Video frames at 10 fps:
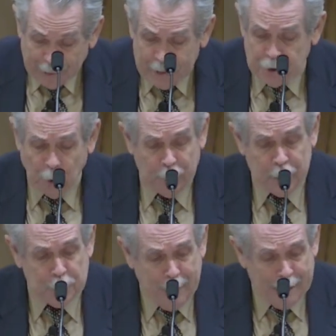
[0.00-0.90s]
And so
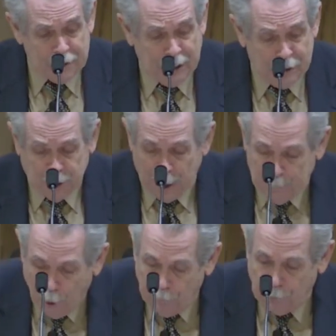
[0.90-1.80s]
this man says, Come
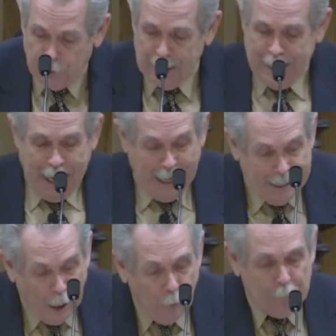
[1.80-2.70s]
over and
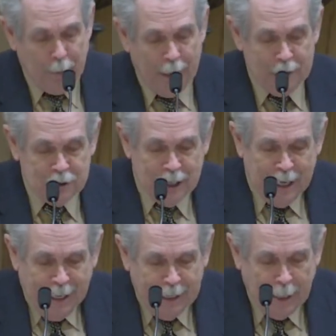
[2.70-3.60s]
help us.
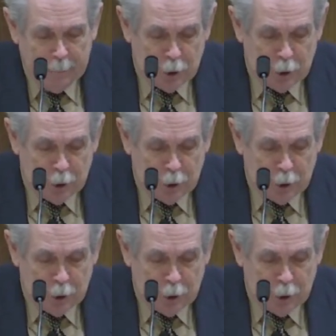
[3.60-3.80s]
And I'm